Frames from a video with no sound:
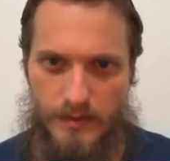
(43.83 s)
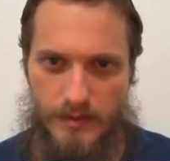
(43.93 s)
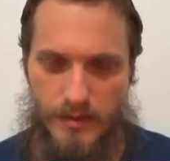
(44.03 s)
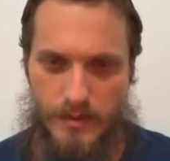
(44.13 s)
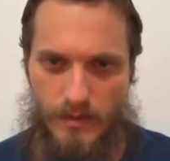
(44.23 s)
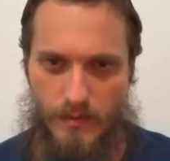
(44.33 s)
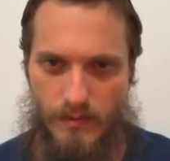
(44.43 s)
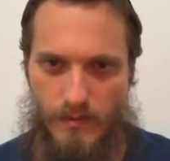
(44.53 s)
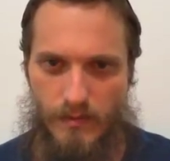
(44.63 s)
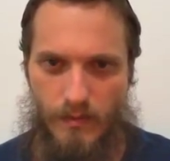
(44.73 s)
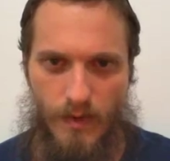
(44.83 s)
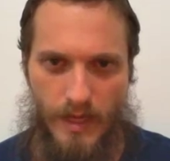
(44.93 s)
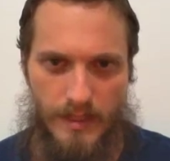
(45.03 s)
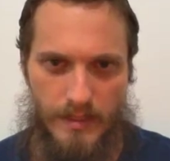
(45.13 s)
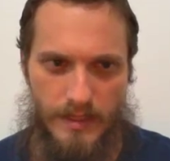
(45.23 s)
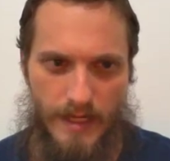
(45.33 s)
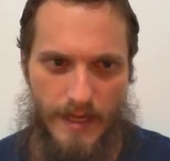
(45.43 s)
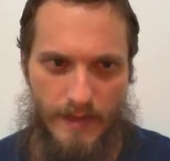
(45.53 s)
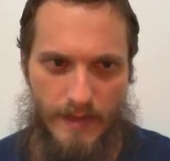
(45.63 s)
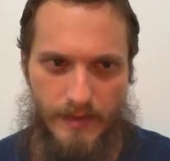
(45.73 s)
So why does that
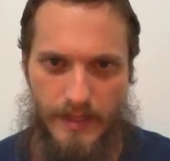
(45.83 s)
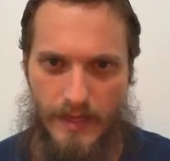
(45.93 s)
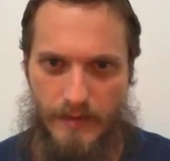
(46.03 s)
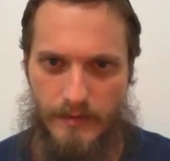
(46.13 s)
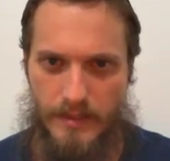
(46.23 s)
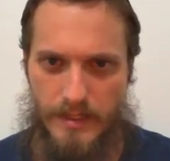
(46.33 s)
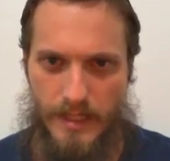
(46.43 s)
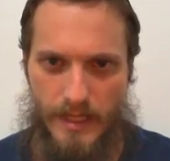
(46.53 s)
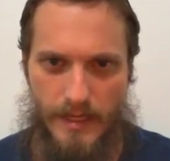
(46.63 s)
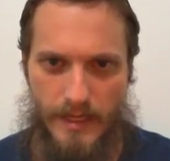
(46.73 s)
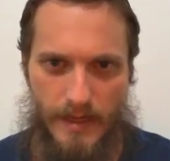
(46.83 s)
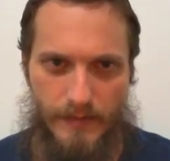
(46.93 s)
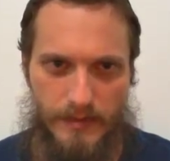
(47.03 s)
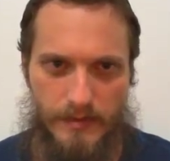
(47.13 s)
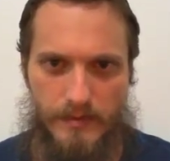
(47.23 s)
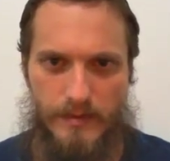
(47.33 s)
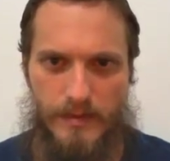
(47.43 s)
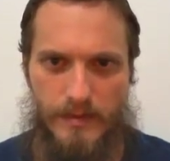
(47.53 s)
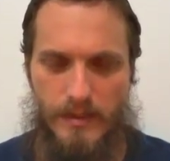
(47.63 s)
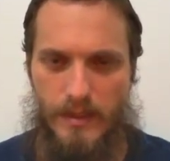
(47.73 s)
happen? How does that happen?
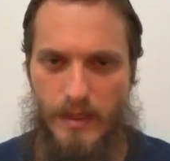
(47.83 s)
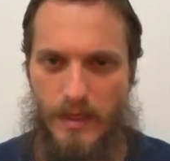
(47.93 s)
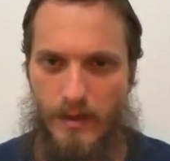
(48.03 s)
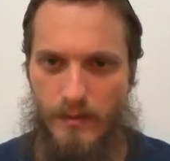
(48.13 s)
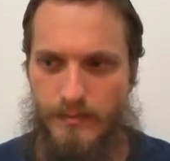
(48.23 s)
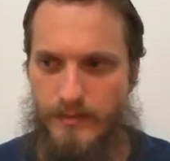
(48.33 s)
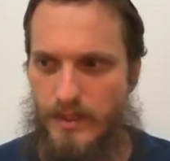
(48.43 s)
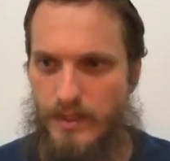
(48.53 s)
Um,